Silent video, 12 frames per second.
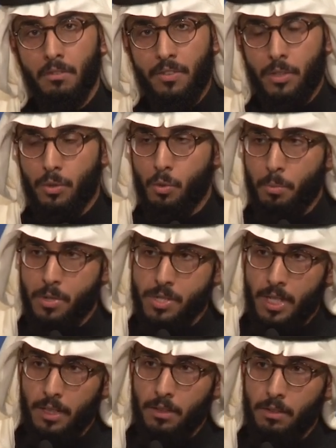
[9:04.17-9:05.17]

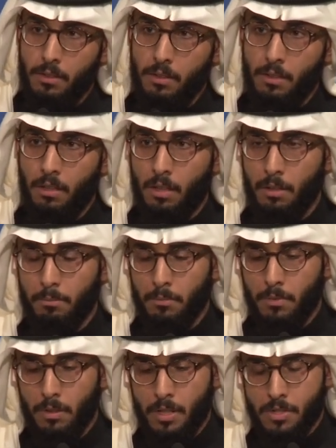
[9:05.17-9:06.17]
52%
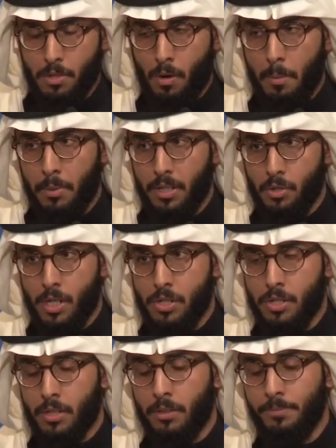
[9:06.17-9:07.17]
Instagram
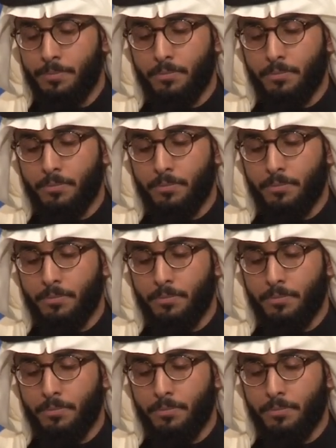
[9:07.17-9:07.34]
penetration.